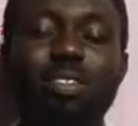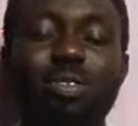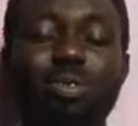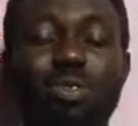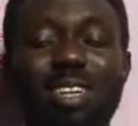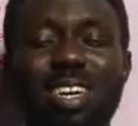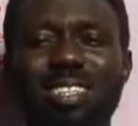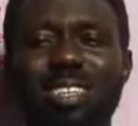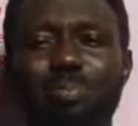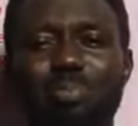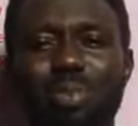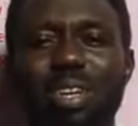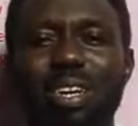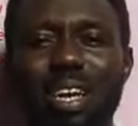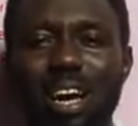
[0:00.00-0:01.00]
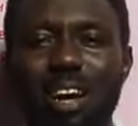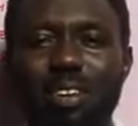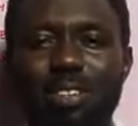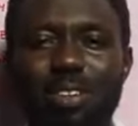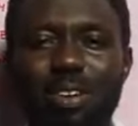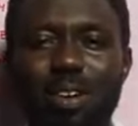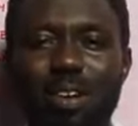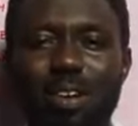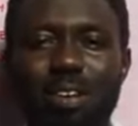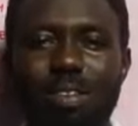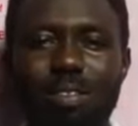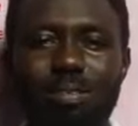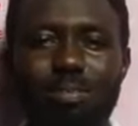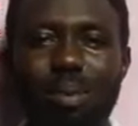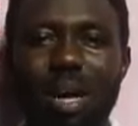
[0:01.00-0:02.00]
should I say, bring out
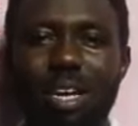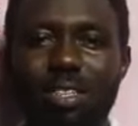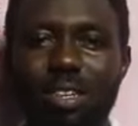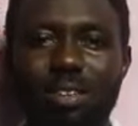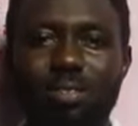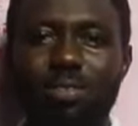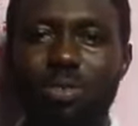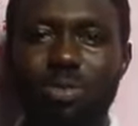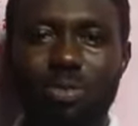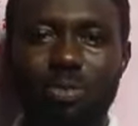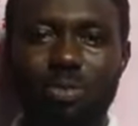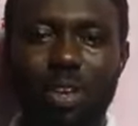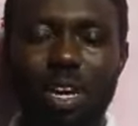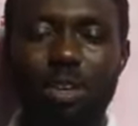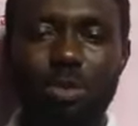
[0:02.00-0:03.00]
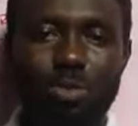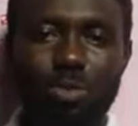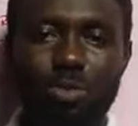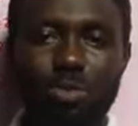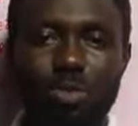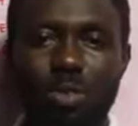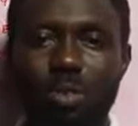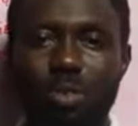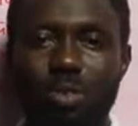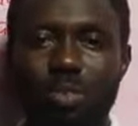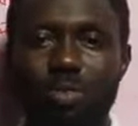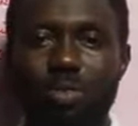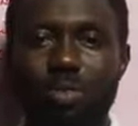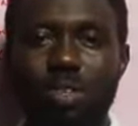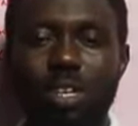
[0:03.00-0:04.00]
or pass out through vehicles,
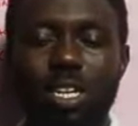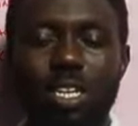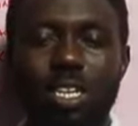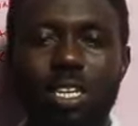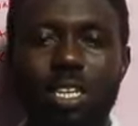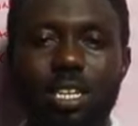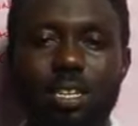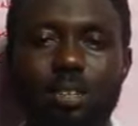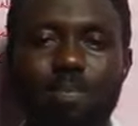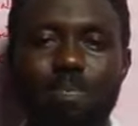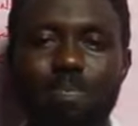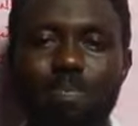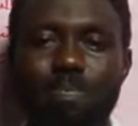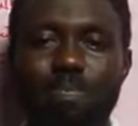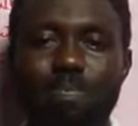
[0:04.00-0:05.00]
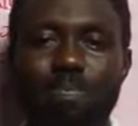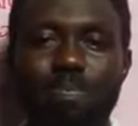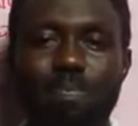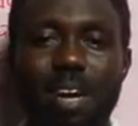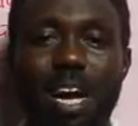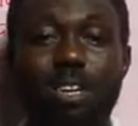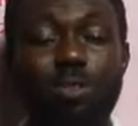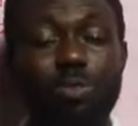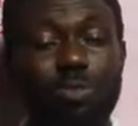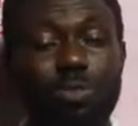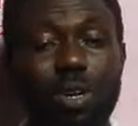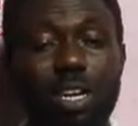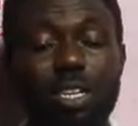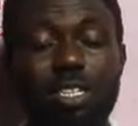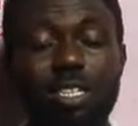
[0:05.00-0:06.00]
or I don't know,
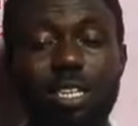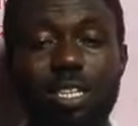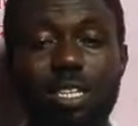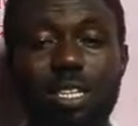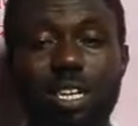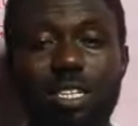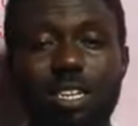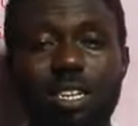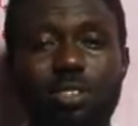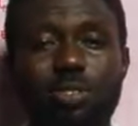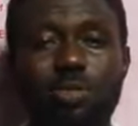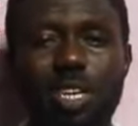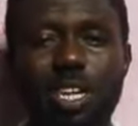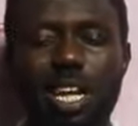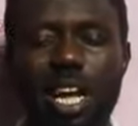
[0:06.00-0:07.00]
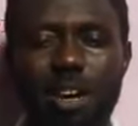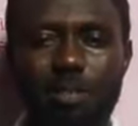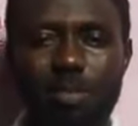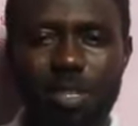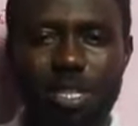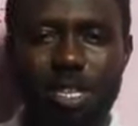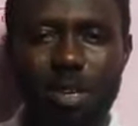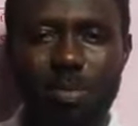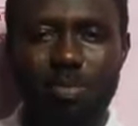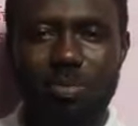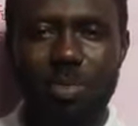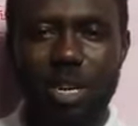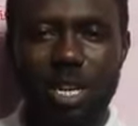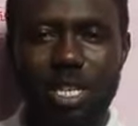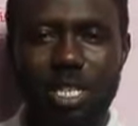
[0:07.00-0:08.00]
I don't really have a term
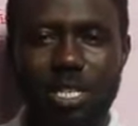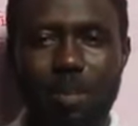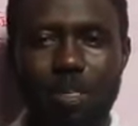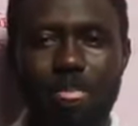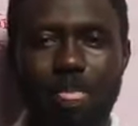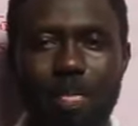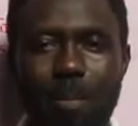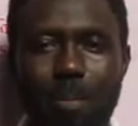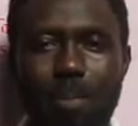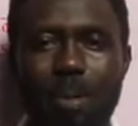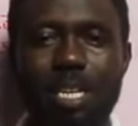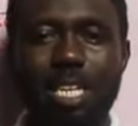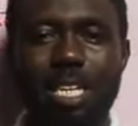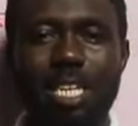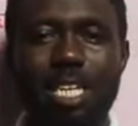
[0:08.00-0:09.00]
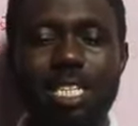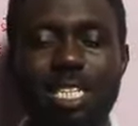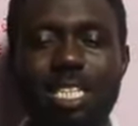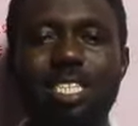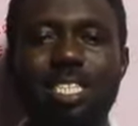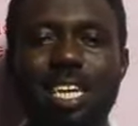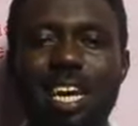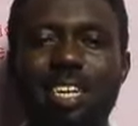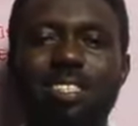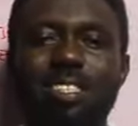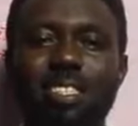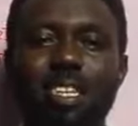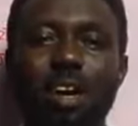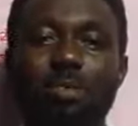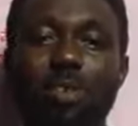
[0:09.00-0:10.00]
for it, but then again, these
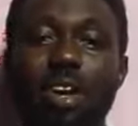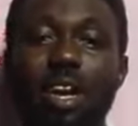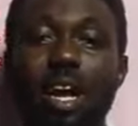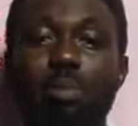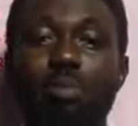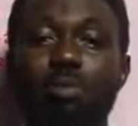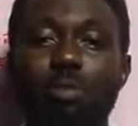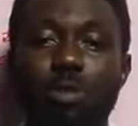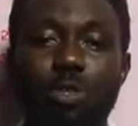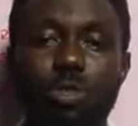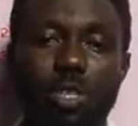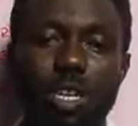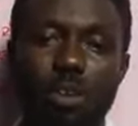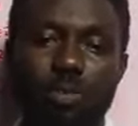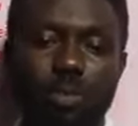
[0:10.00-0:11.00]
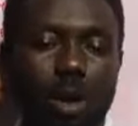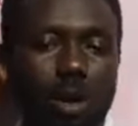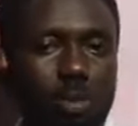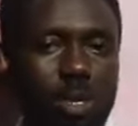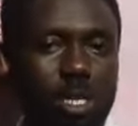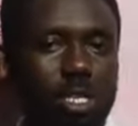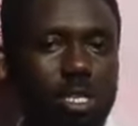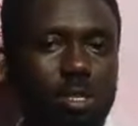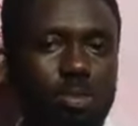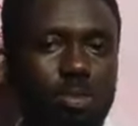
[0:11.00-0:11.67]
gases are very harmful to the environment.